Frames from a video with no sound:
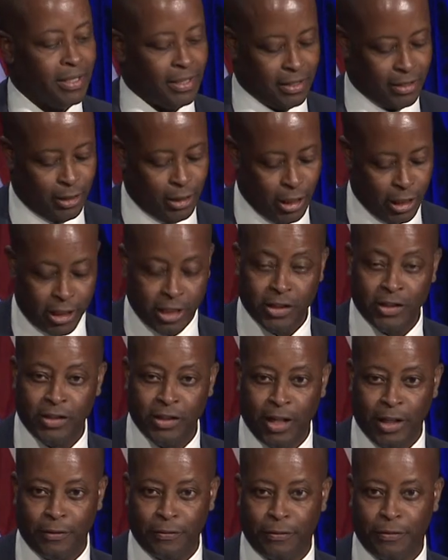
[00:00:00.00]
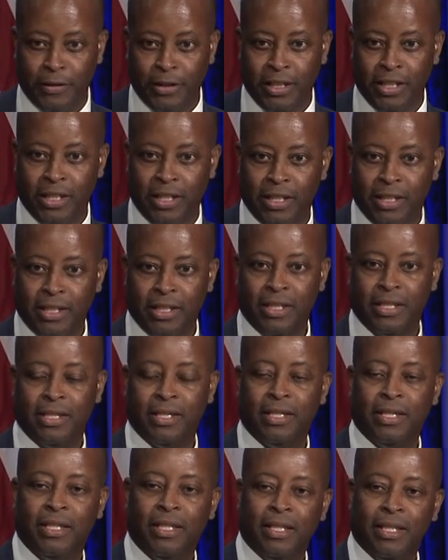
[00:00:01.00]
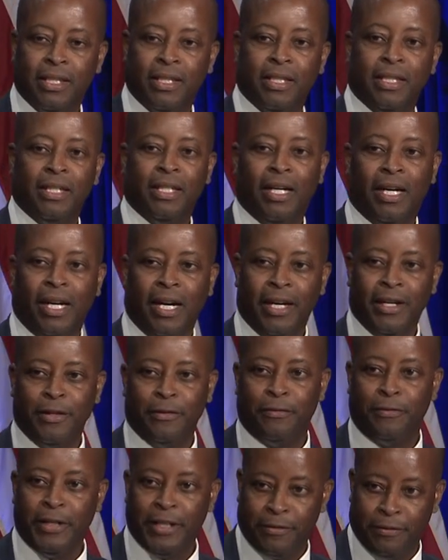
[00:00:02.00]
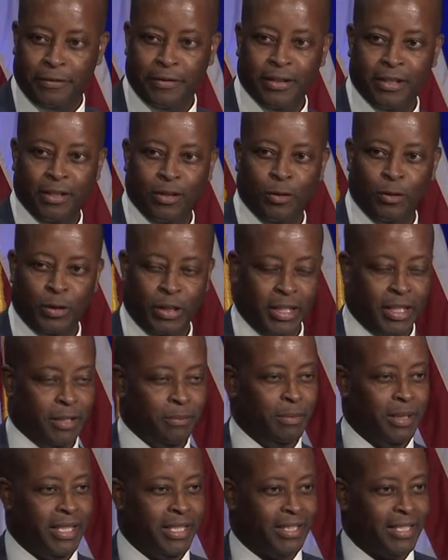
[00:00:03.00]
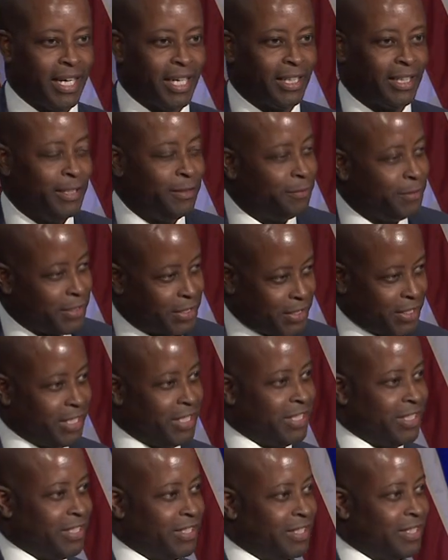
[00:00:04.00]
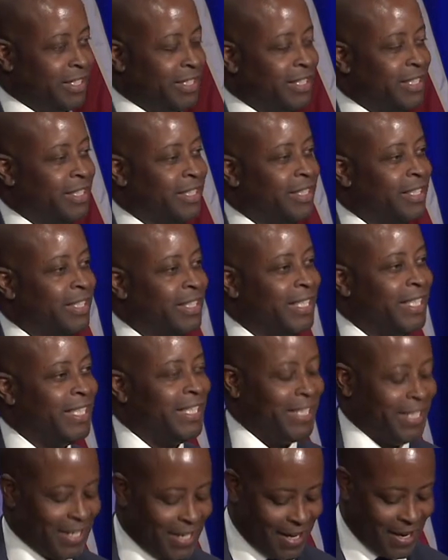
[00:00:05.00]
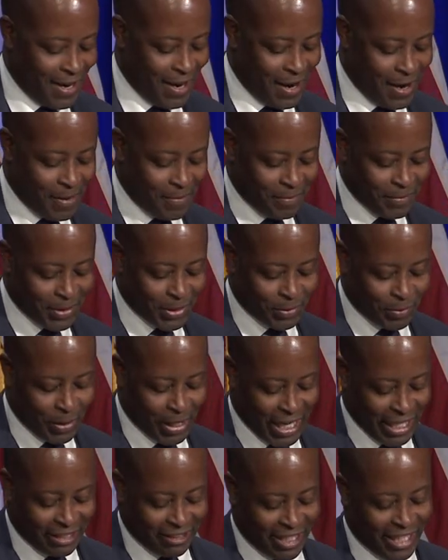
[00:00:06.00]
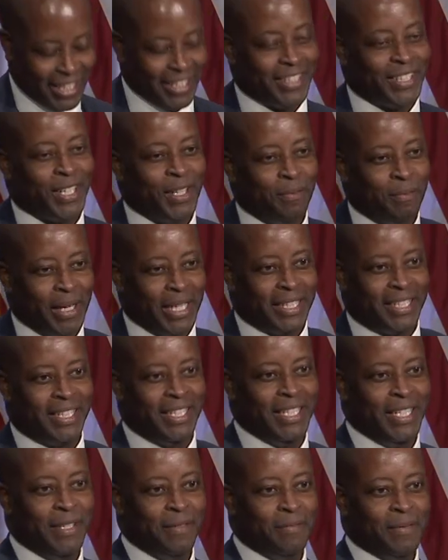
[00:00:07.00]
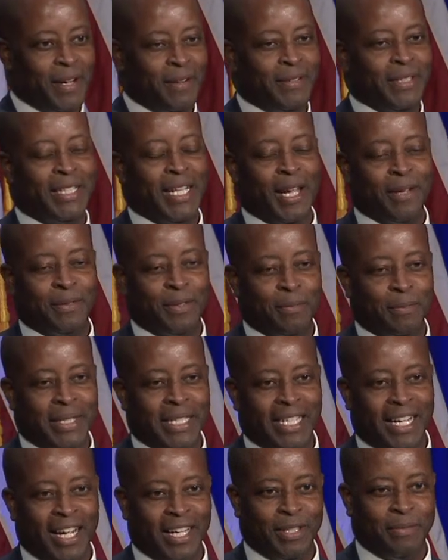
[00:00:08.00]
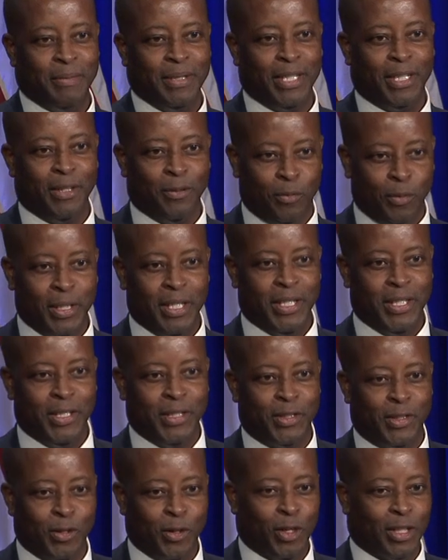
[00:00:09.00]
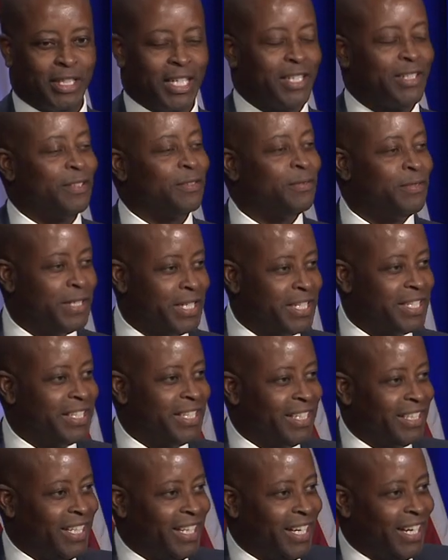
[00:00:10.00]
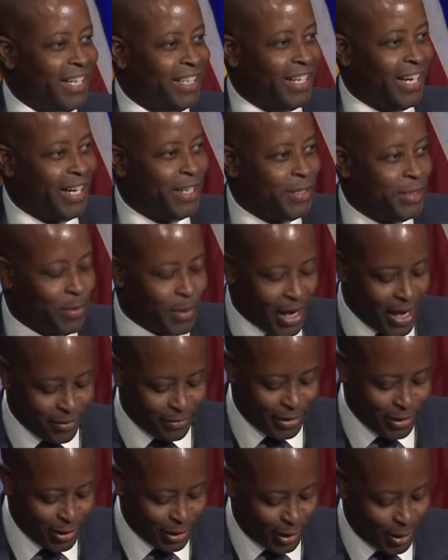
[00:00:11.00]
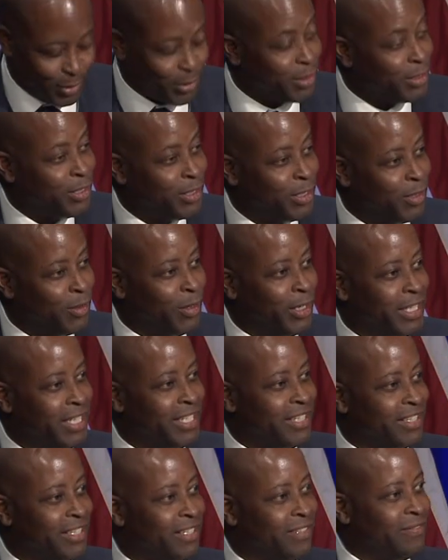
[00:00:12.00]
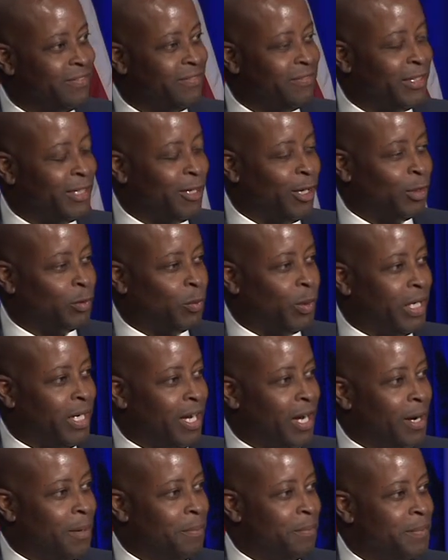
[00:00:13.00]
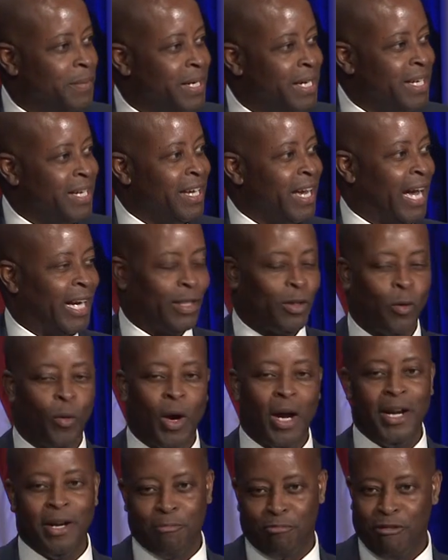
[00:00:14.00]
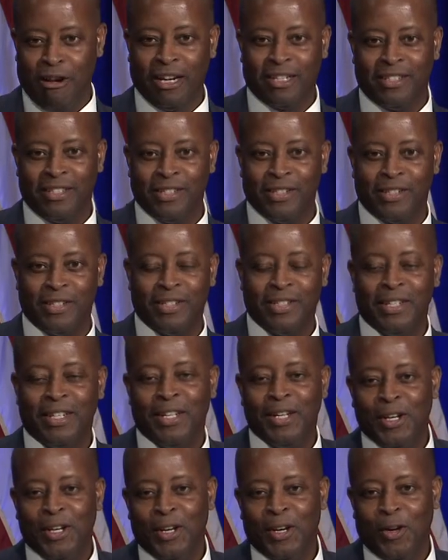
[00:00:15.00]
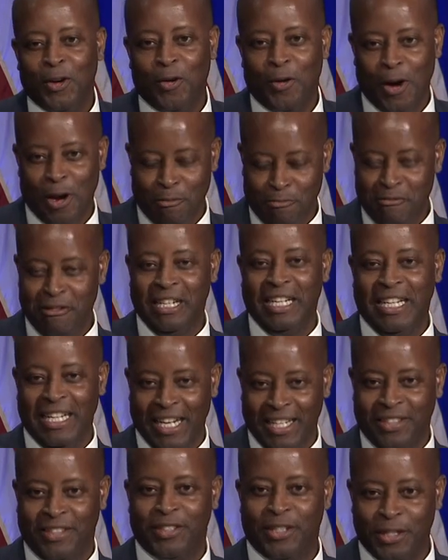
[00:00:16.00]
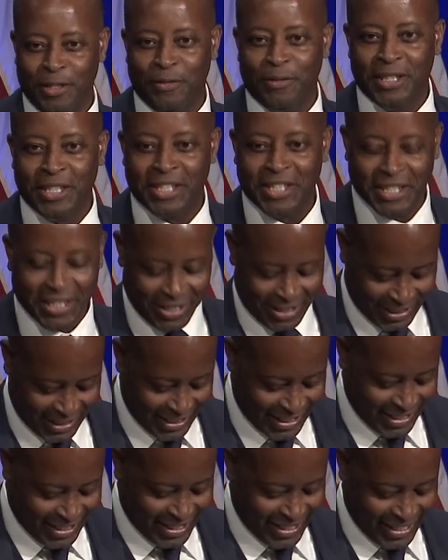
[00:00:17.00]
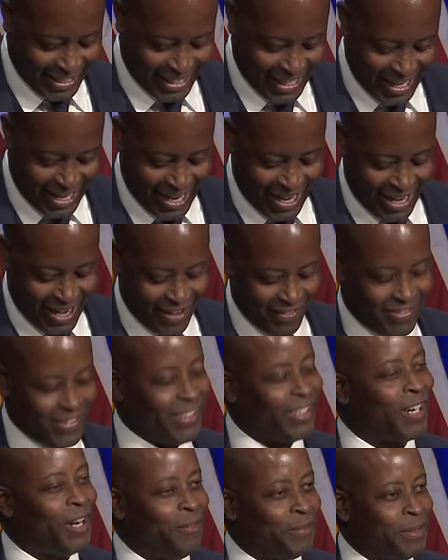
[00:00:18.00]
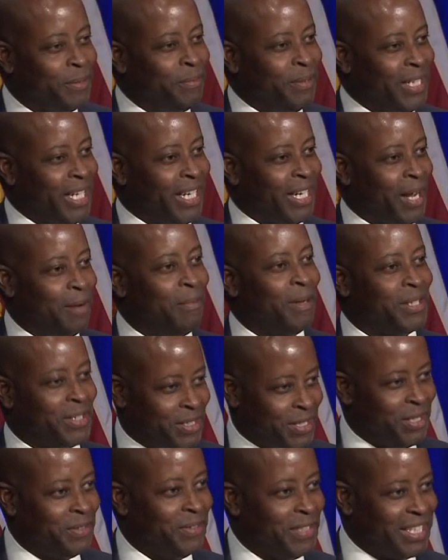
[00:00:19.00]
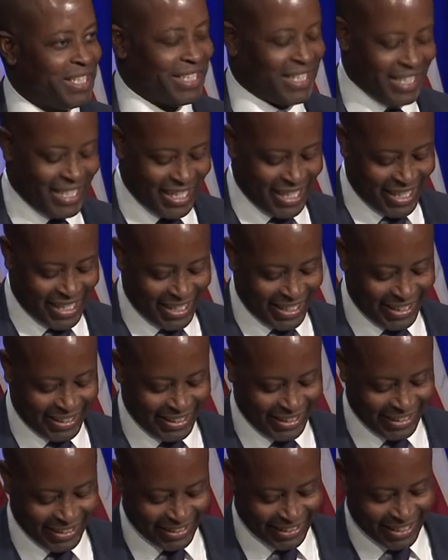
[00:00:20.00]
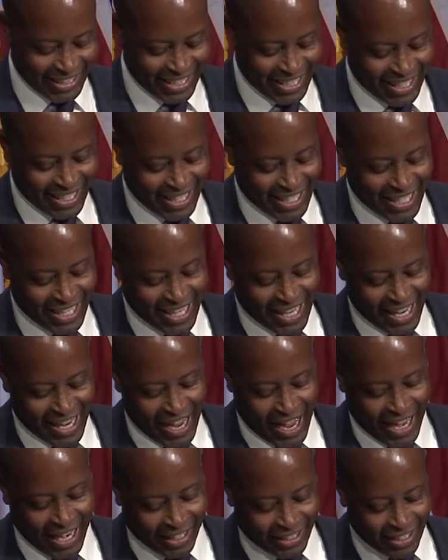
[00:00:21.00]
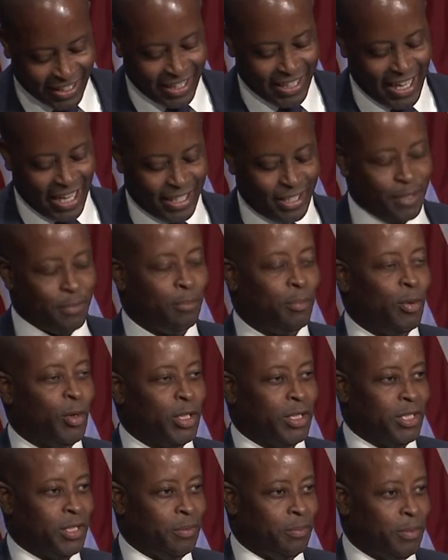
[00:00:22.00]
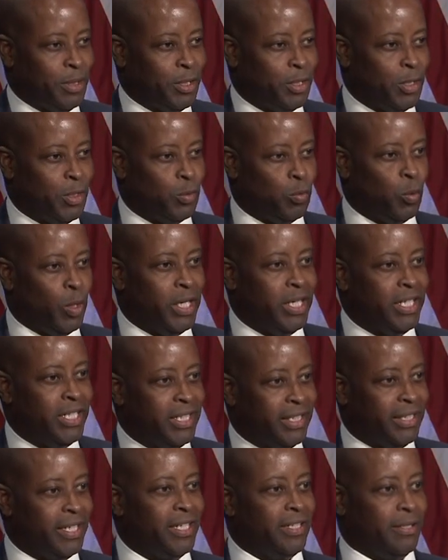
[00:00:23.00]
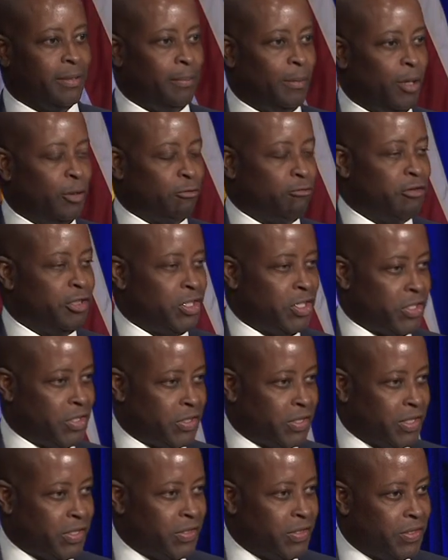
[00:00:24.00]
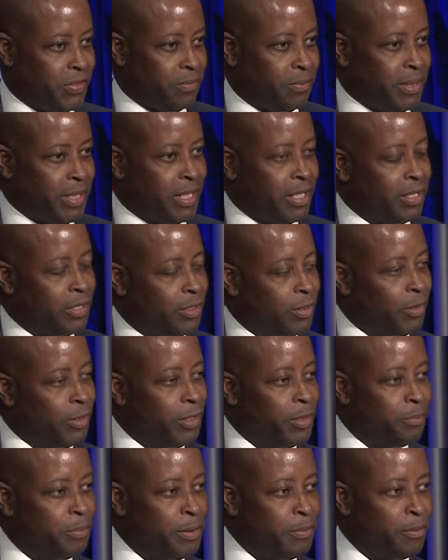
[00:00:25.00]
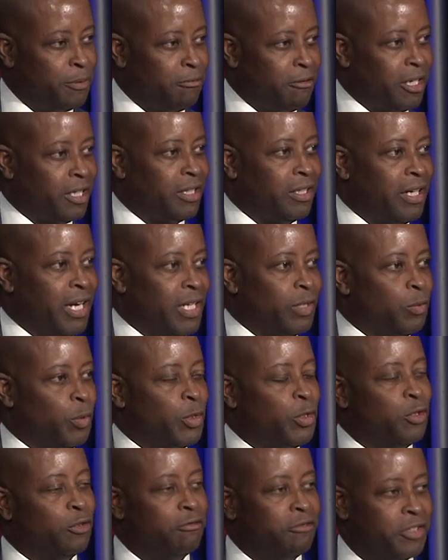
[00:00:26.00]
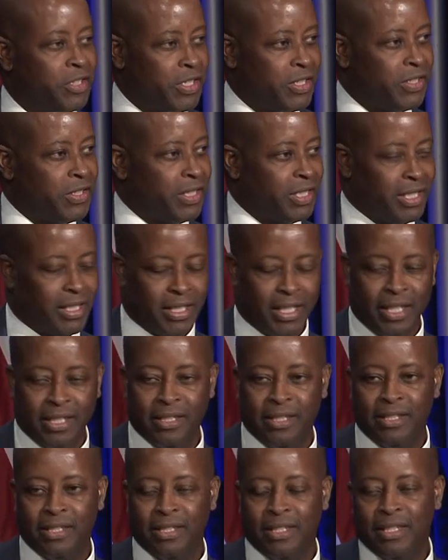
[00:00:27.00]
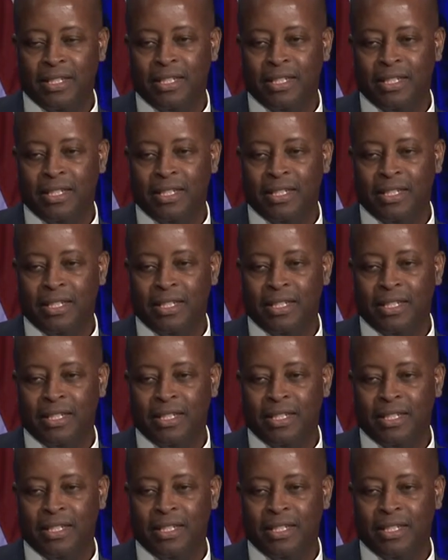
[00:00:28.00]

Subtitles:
church is not for the faithful only, but it's actually for sinners, is what I try to tell my theme. Every time somebody asks me to give one of these talks, that's the first thing that I do. I have to look out into the audience and figure out whether I'm at choir practice or I'm really at service. And I feel comfortable that I'm at service today. And I think that that's important, because one of the things about resistance is making sure that people recognize what you're resisting against